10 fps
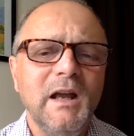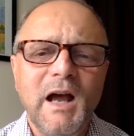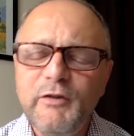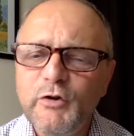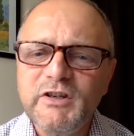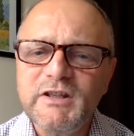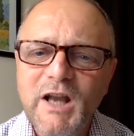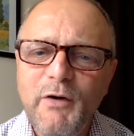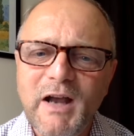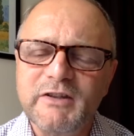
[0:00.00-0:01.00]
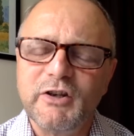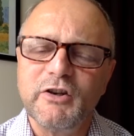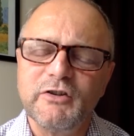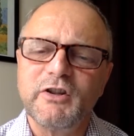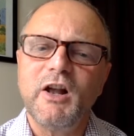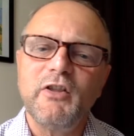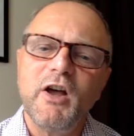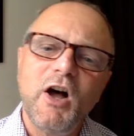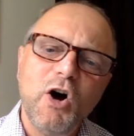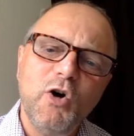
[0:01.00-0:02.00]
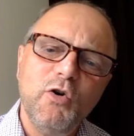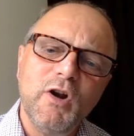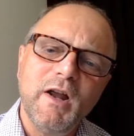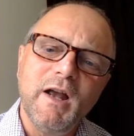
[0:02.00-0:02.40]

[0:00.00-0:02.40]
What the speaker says: And of course, it's no accident that the whole